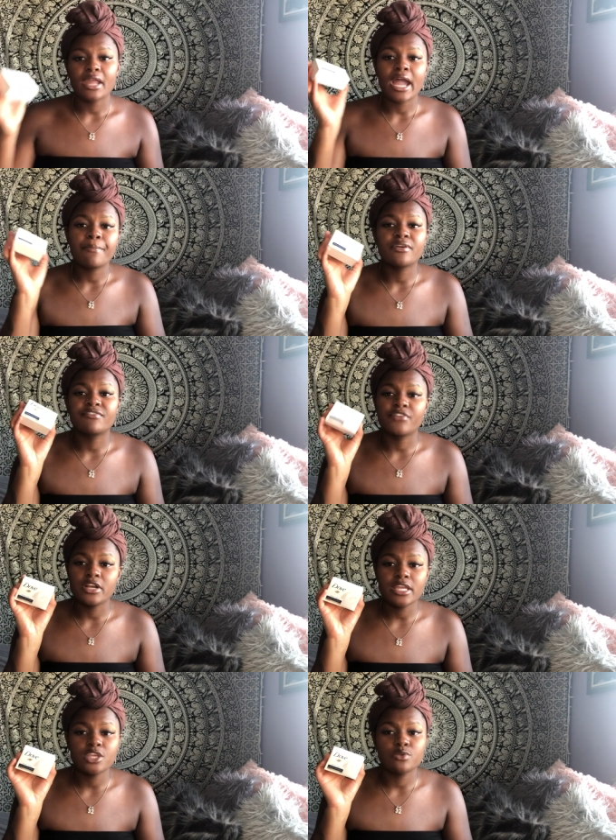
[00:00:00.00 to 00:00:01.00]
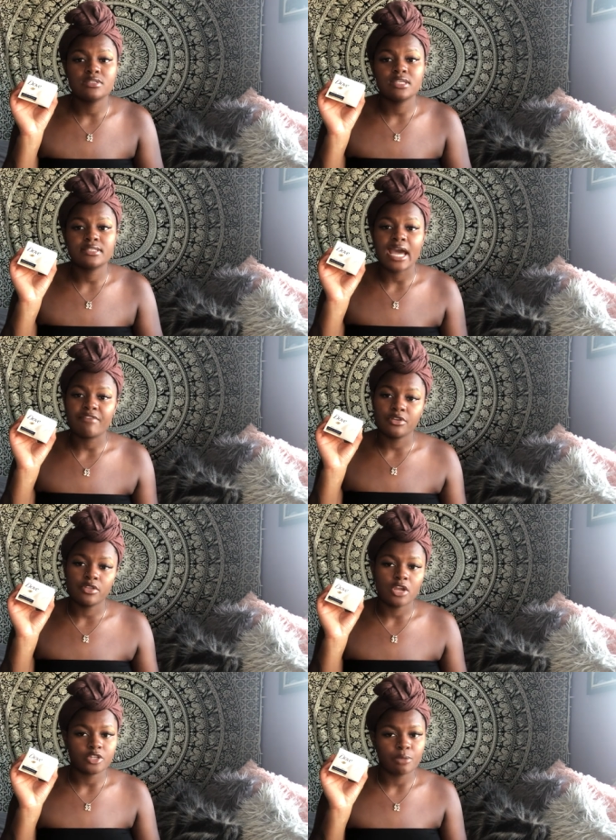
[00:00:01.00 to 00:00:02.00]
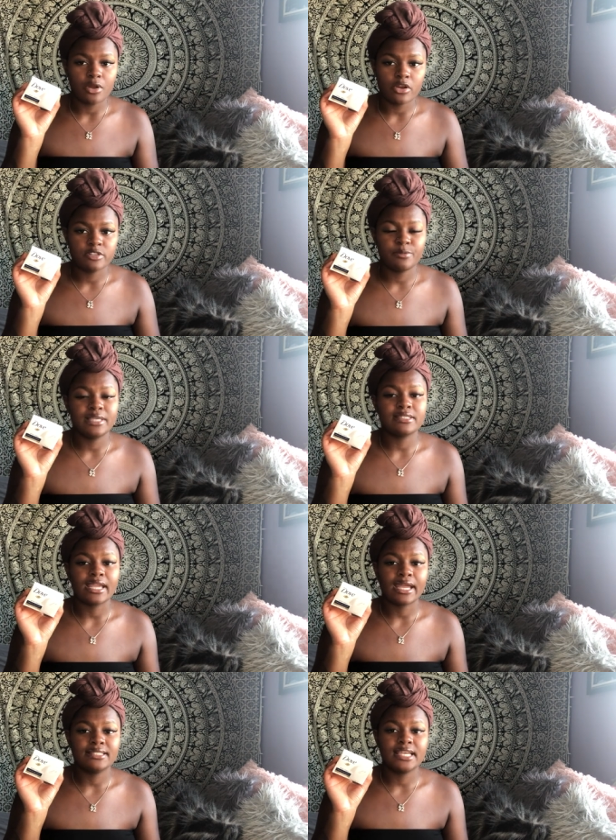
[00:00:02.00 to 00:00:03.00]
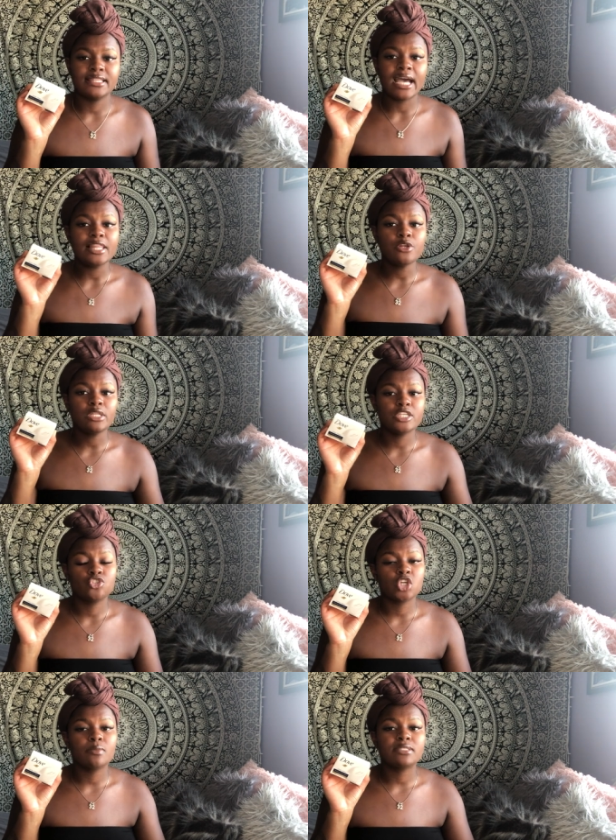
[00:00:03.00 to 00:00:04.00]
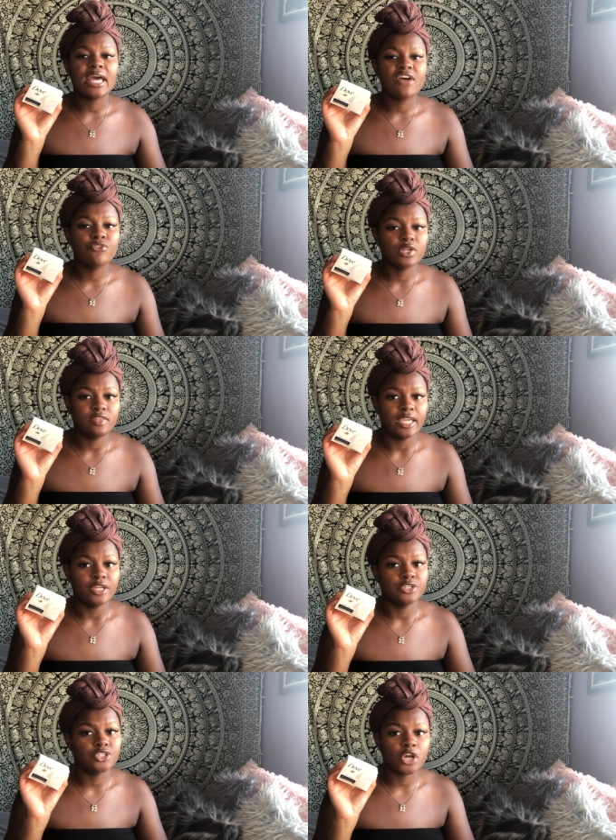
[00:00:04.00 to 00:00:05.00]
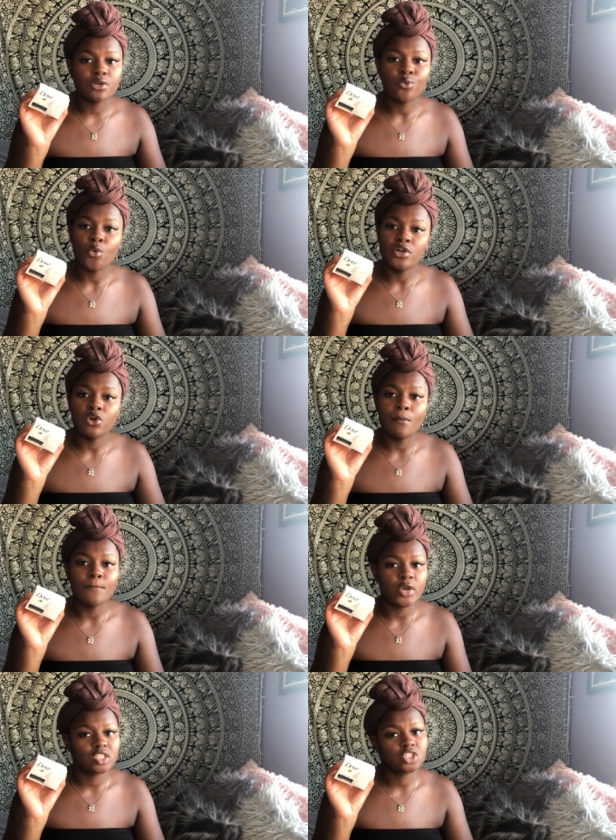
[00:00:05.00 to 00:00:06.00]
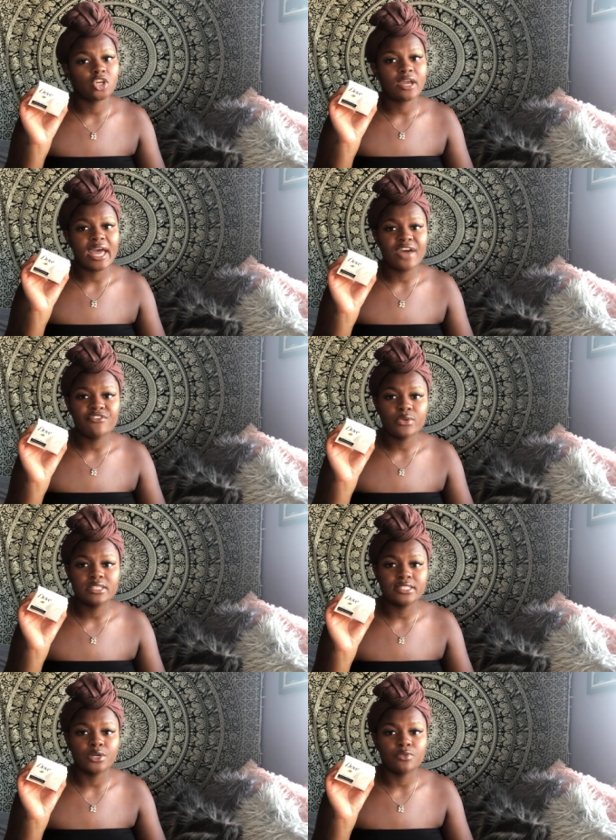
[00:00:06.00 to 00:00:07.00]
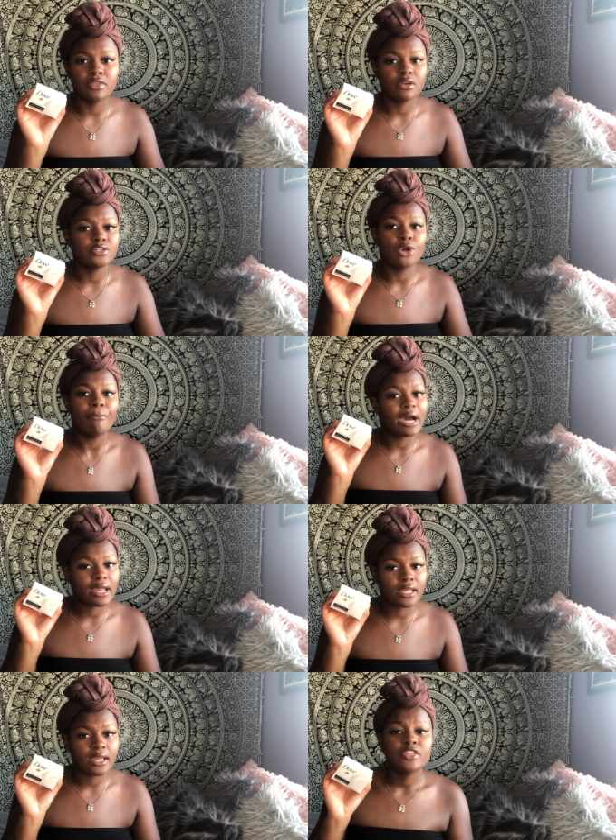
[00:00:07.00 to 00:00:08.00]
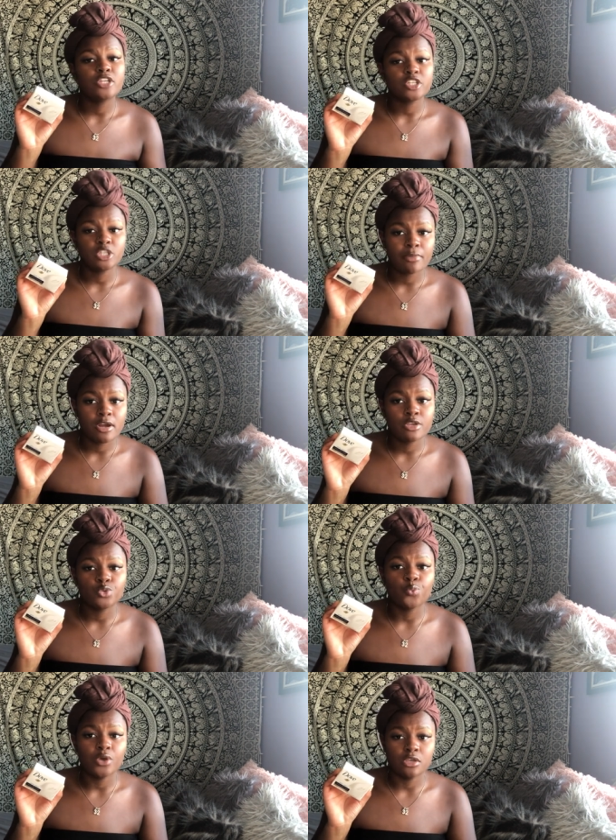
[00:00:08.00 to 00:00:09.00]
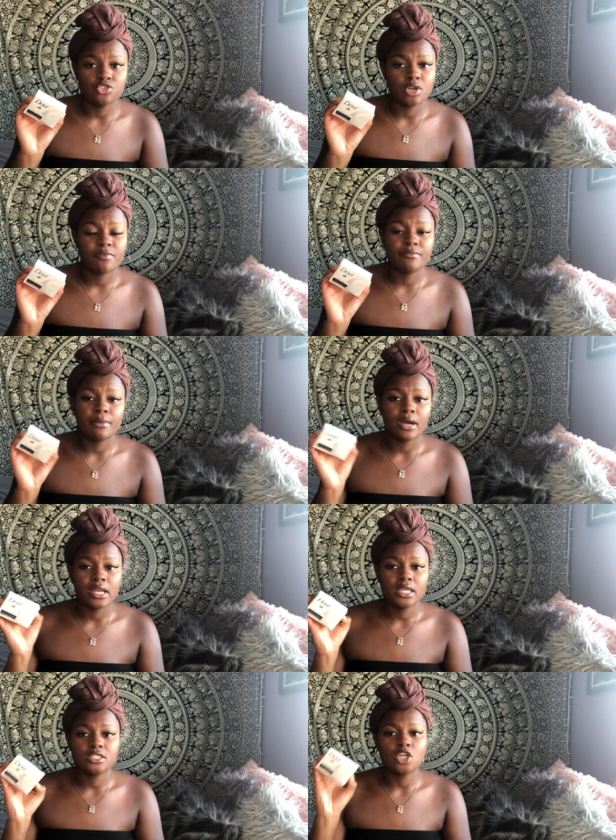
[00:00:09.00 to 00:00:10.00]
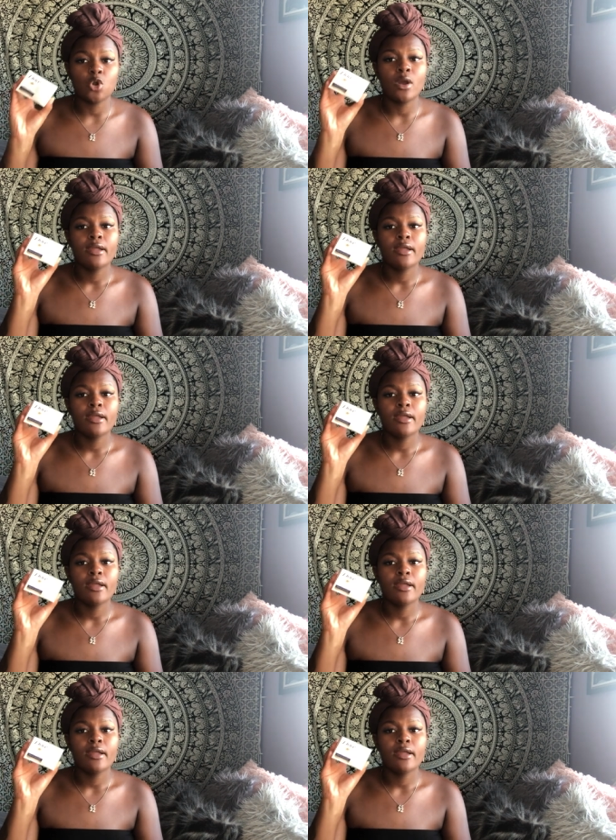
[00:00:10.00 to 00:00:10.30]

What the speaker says: I prefer to use this after the Dr. Bronner's because, like I said, that literally strips everything. Dirt, oil, moisture, every single thing on your body. The Dr. Bronner's will strip from your body. So